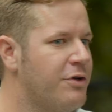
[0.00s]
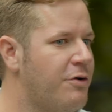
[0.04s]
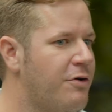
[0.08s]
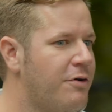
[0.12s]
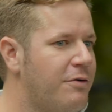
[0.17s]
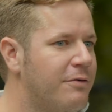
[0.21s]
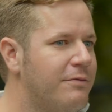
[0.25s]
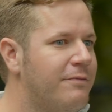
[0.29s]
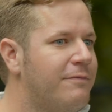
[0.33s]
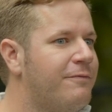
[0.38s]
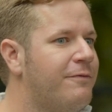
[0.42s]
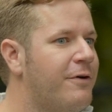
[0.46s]

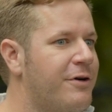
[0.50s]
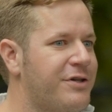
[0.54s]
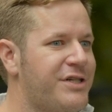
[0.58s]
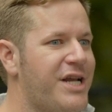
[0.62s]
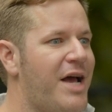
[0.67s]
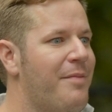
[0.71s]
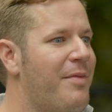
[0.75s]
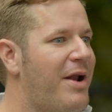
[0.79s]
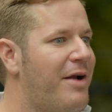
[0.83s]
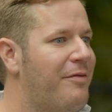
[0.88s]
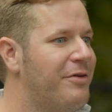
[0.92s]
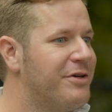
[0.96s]
old, first
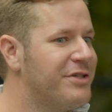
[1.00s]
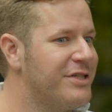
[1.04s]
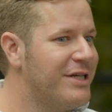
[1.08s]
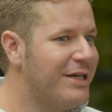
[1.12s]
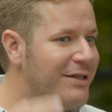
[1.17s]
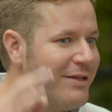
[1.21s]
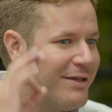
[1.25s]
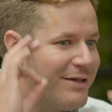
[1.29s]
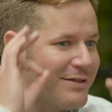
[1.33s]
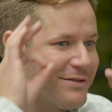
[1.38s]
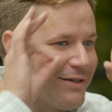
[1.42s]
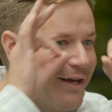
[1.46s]
time I'd ever
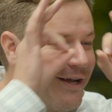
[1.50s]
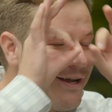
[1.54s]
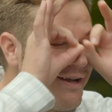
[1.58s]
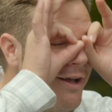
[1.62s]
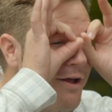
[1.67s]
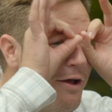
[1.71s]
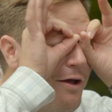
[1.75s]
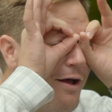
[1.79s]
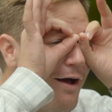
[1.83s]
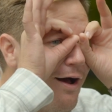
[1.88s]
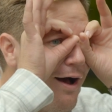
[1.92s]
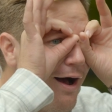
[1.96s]
seen this, like
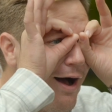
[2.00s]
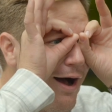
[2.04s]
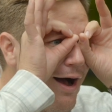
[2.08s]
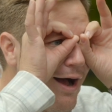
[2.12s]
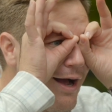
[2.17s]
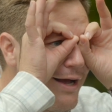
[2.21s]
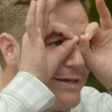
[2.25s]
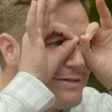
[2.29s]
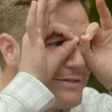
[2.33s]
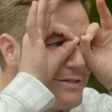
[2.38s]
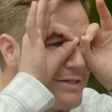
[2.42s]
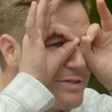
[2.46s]

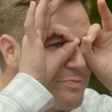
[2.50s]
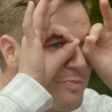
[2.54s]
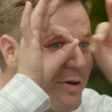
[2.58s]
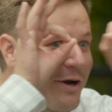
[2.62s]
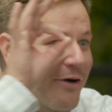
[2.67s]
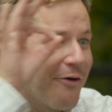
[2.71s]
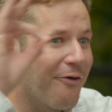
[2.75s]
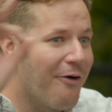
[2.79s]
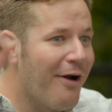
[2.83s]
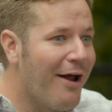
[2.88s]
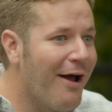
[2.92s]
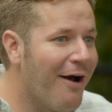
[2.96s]
eyes this big
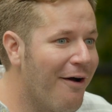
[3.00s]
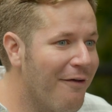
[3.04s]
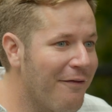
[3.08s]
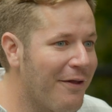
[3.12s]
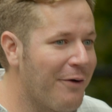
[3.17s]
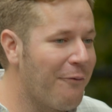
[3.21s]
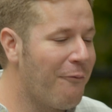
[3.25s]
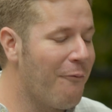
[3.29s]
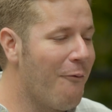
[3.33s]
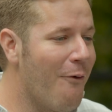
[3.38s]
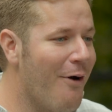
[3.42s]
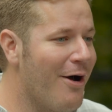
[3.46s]
around,
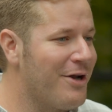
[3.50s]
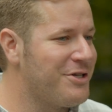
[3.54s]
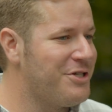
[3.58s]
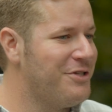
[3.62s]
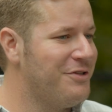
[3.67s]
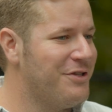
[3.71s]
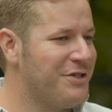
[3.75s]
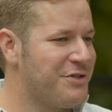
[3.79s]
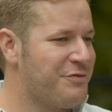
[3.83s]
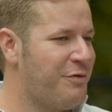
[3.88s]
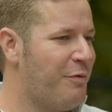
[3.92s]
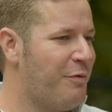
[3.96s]
like watching this